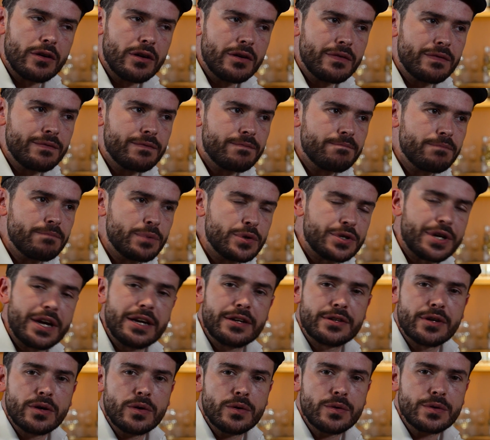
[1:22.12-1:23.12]
of
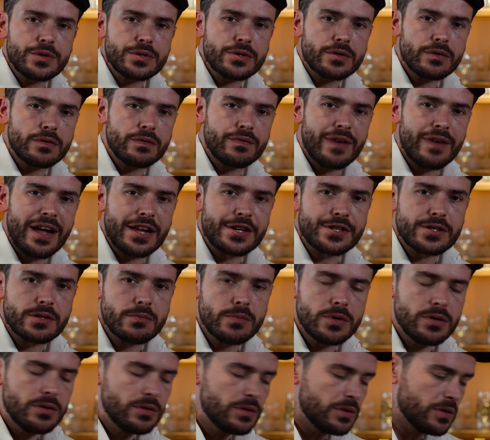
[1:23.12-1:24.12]
potatoes,
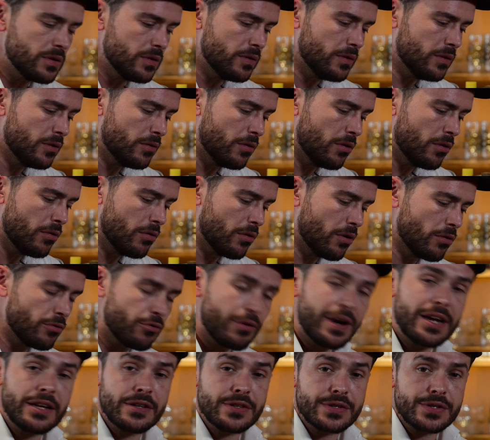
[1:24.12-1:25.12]
vegetables, or
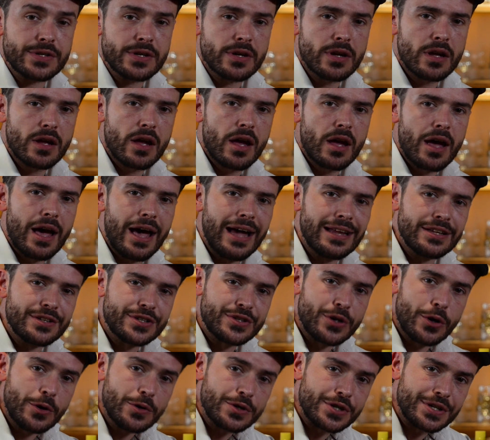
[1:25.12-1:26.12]
grains, and
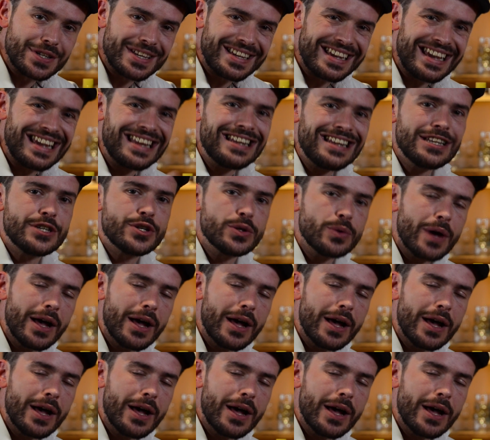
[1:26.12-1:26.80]
turns it into